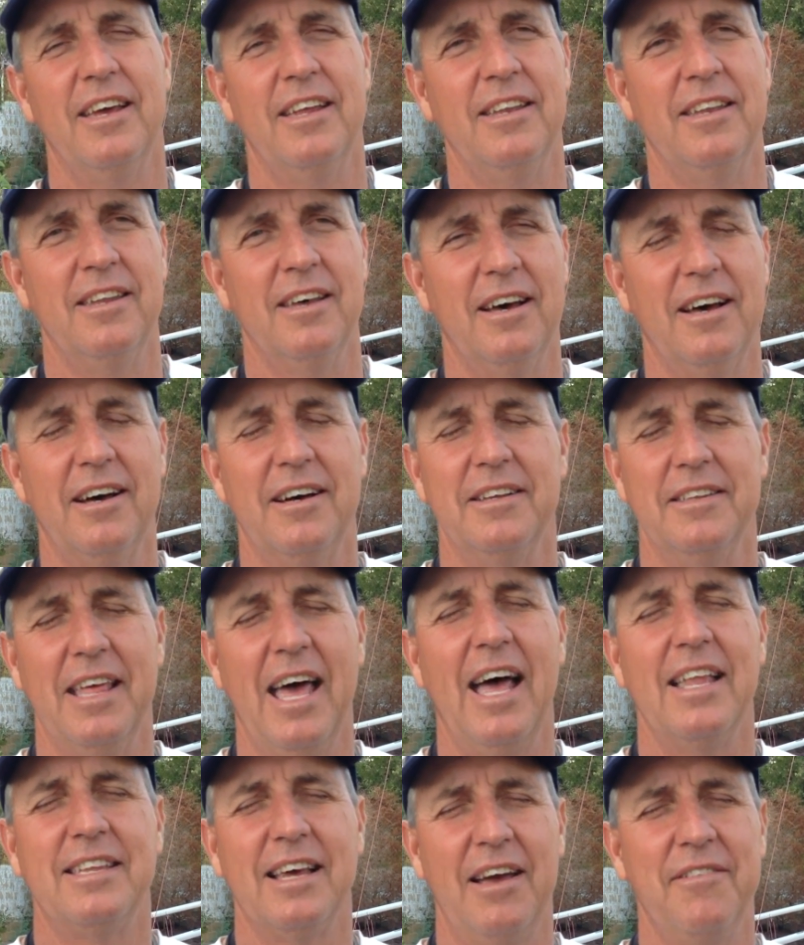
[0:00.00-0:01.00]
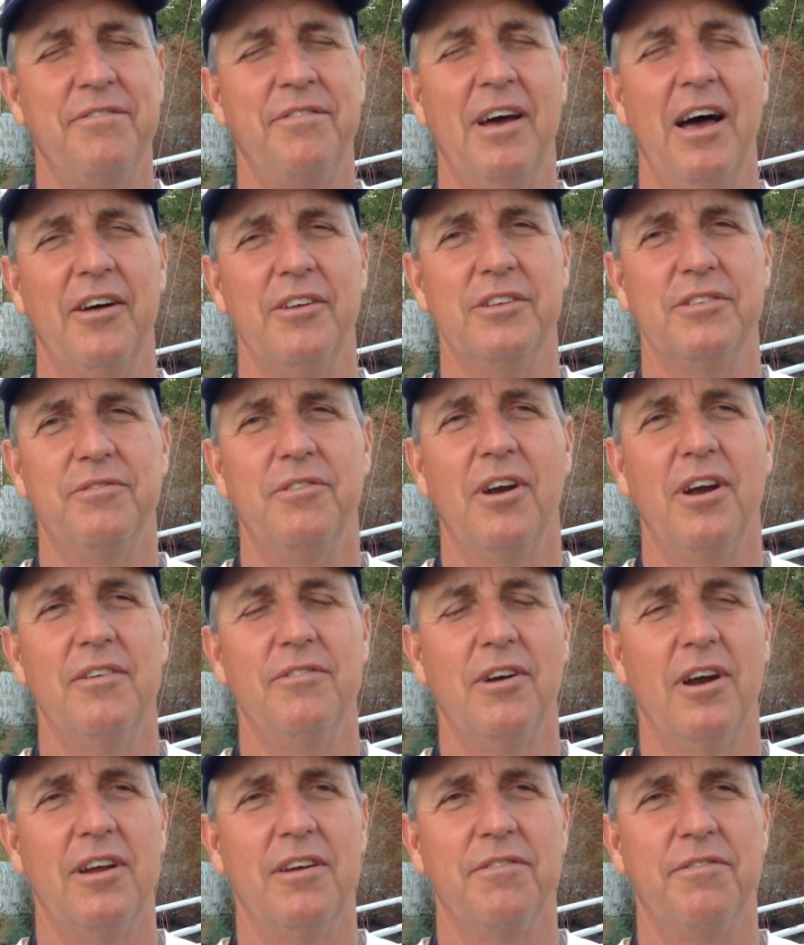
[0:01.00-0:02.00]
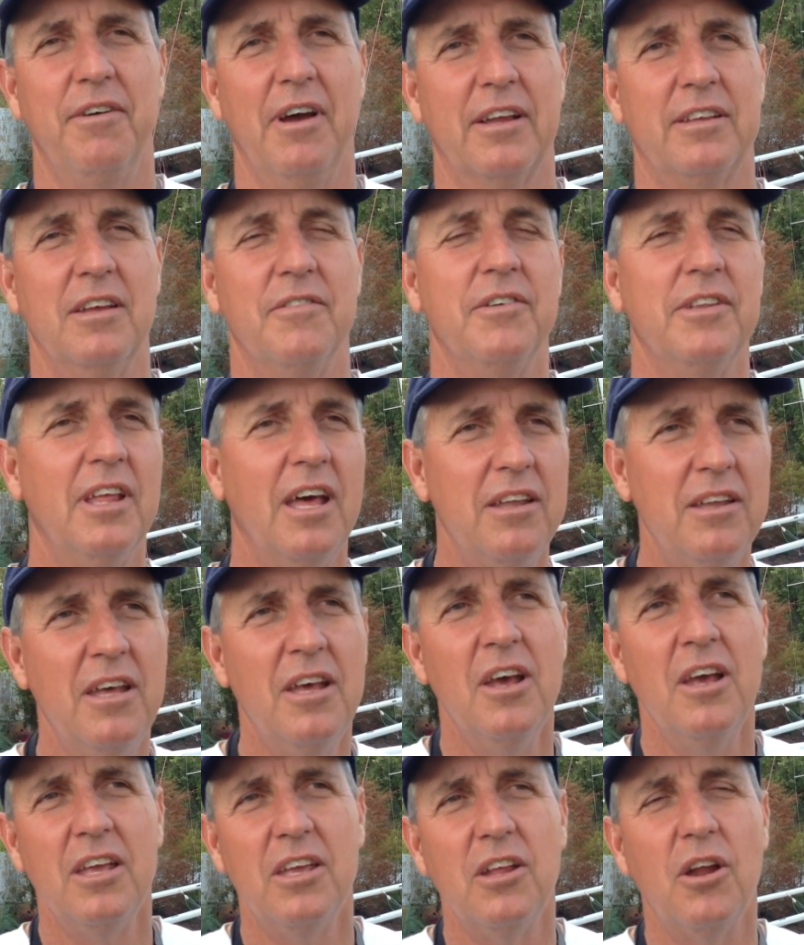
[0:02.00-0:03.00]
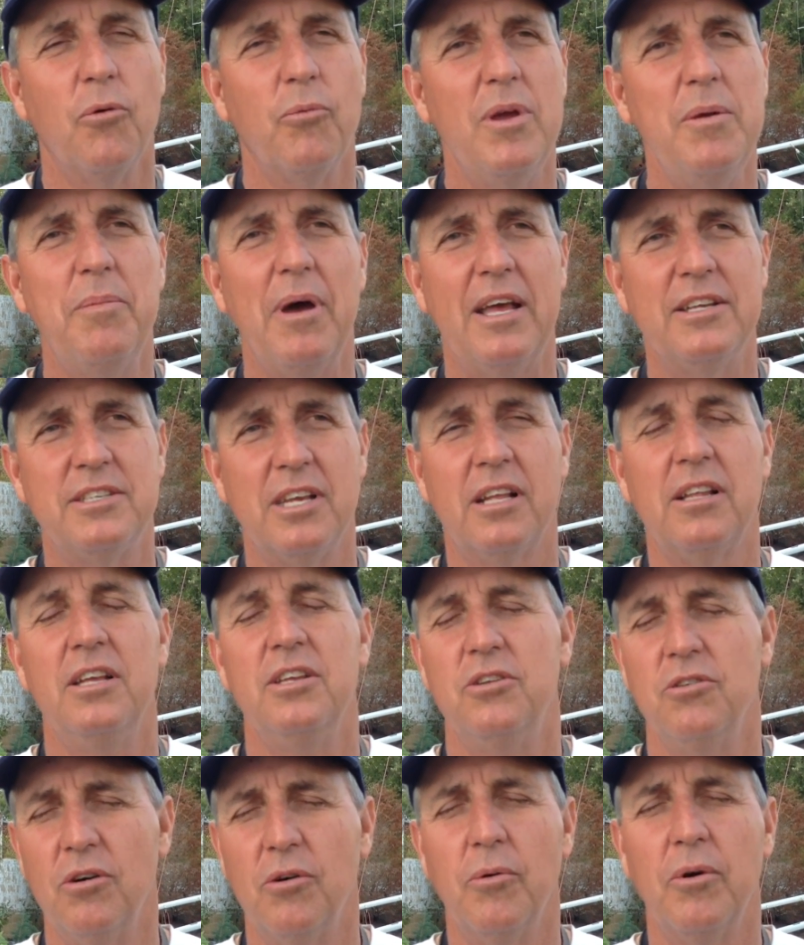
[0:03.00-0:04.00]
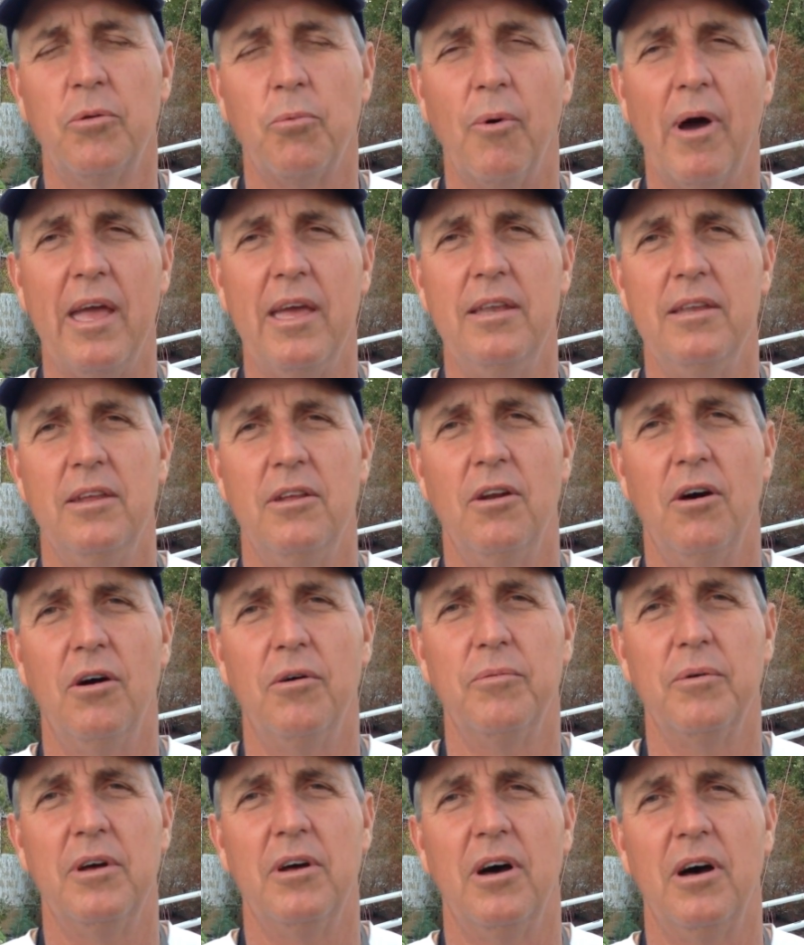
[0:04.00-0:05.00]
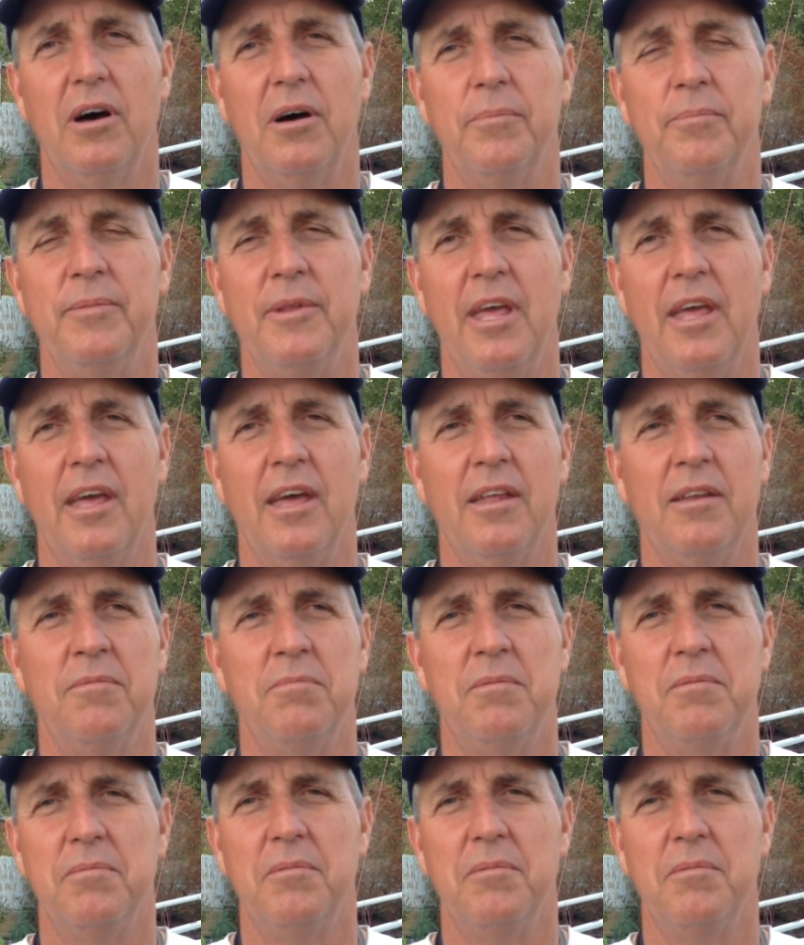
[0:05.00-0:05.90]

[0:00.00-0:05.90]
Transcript: And that I've found is very, very effective. And then, we basically do it with weight, and